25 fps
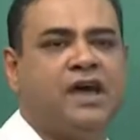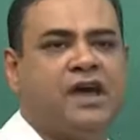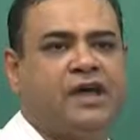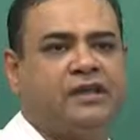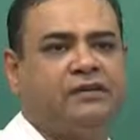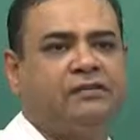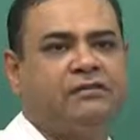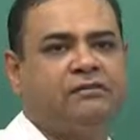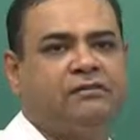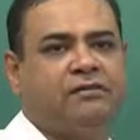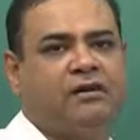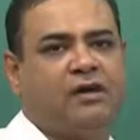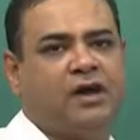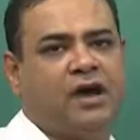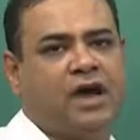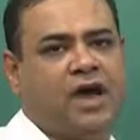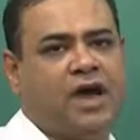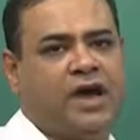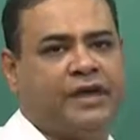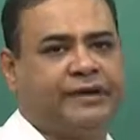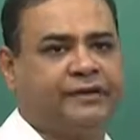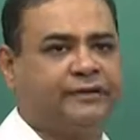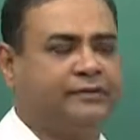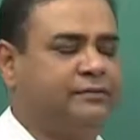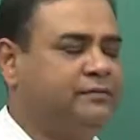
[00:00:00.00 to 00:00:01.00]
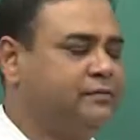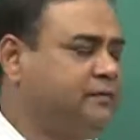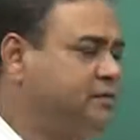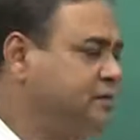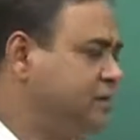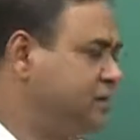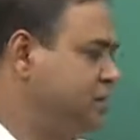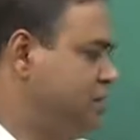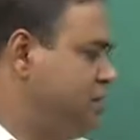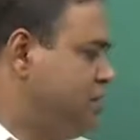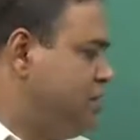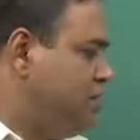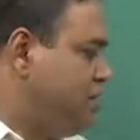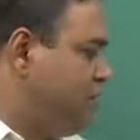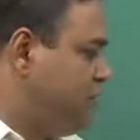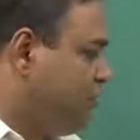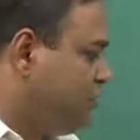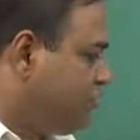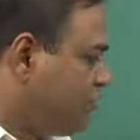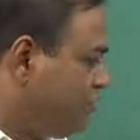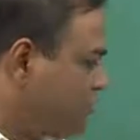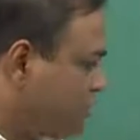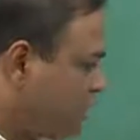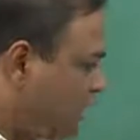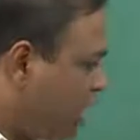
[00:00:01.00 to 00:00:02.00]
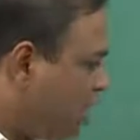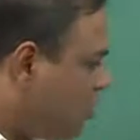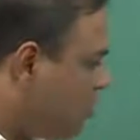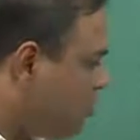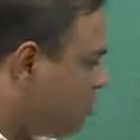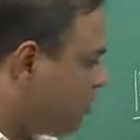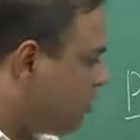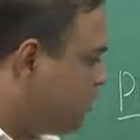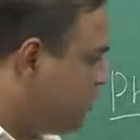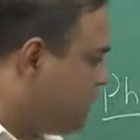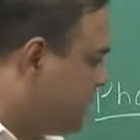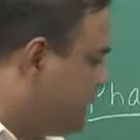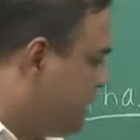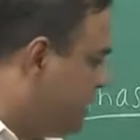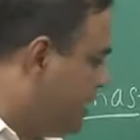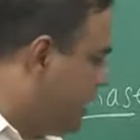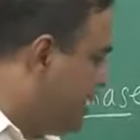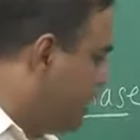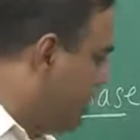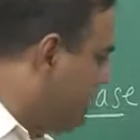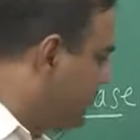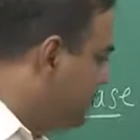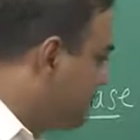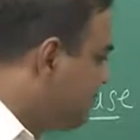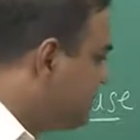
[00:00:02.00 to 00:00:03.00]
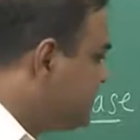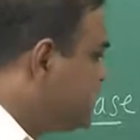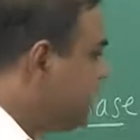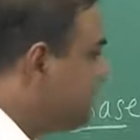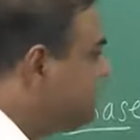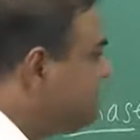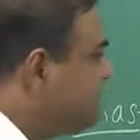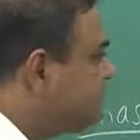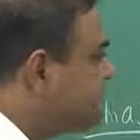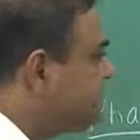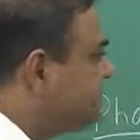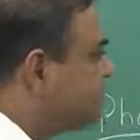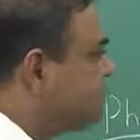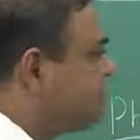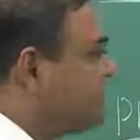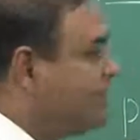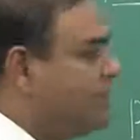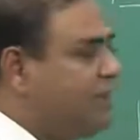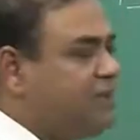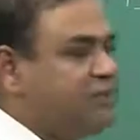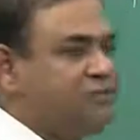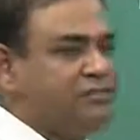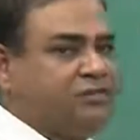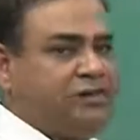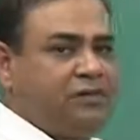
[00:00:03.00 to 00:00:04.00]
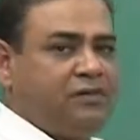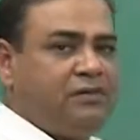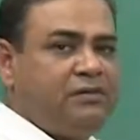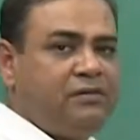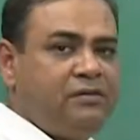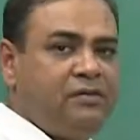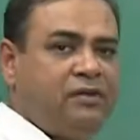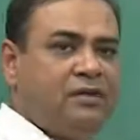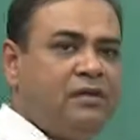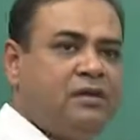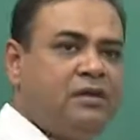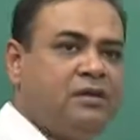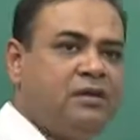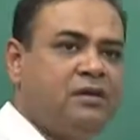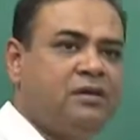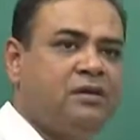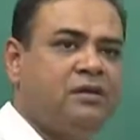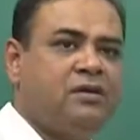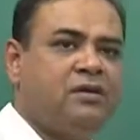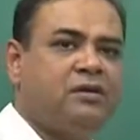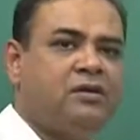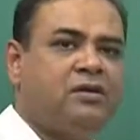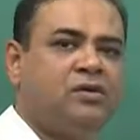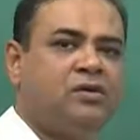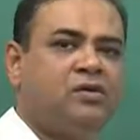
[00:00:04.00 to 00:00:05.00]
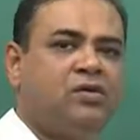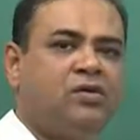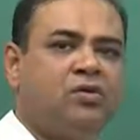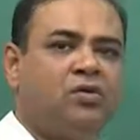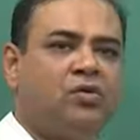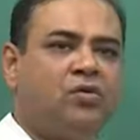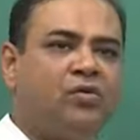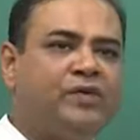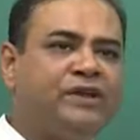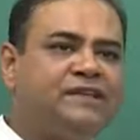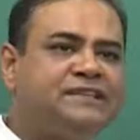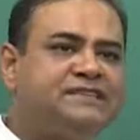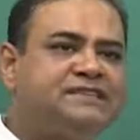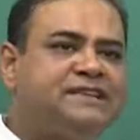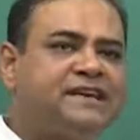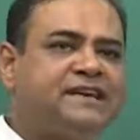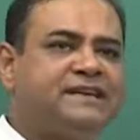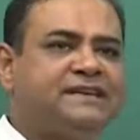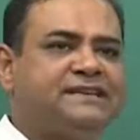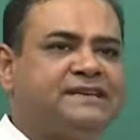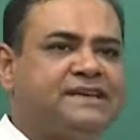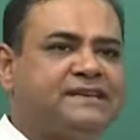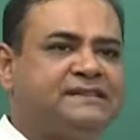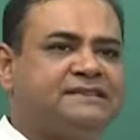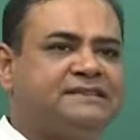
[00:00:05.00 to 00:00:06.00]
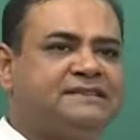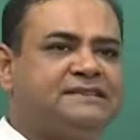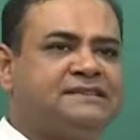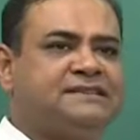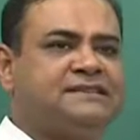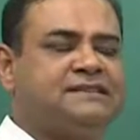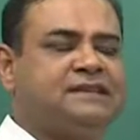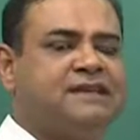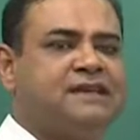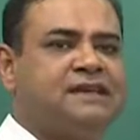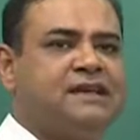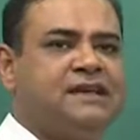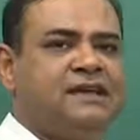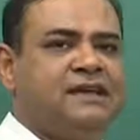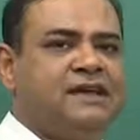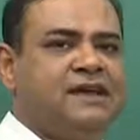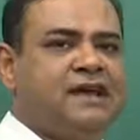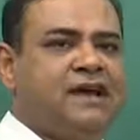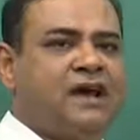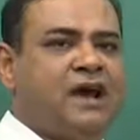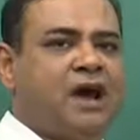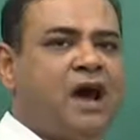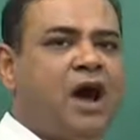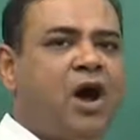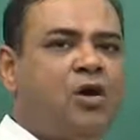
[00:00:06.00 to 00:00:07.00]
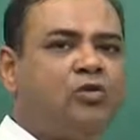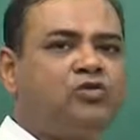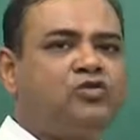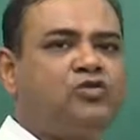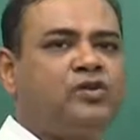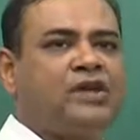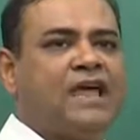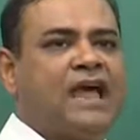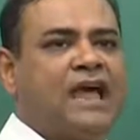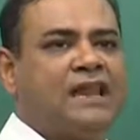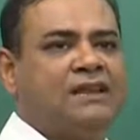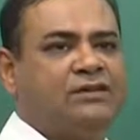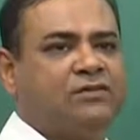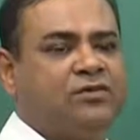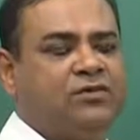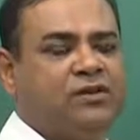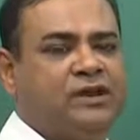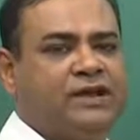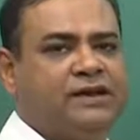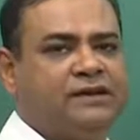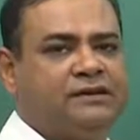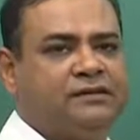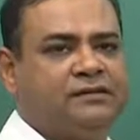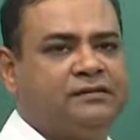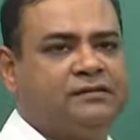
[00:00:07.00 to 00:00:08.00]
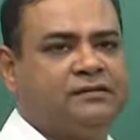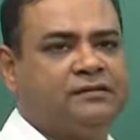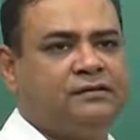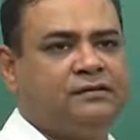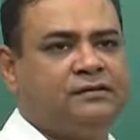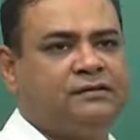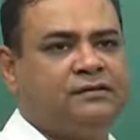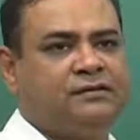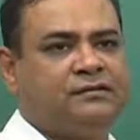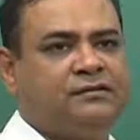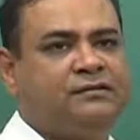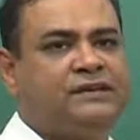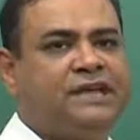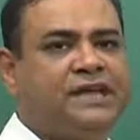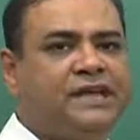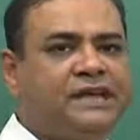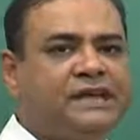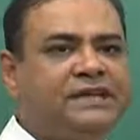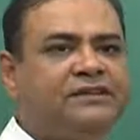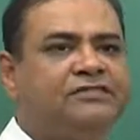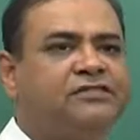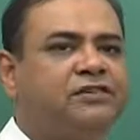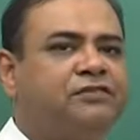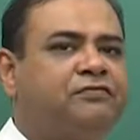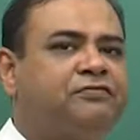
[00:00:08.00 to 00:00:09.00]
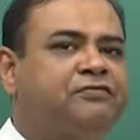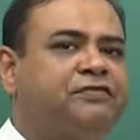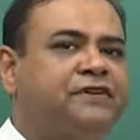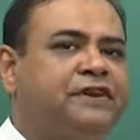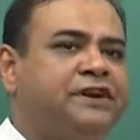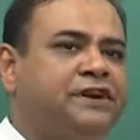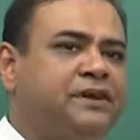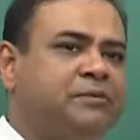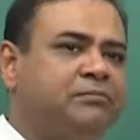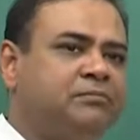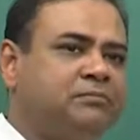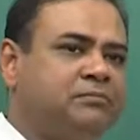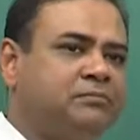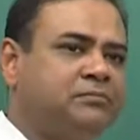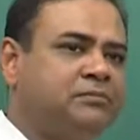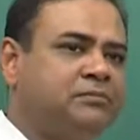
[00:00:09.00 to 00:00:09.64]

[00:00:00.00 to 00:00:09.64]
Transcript: and iron. So, now there is a relation which dictates how to calculate degrees of freedom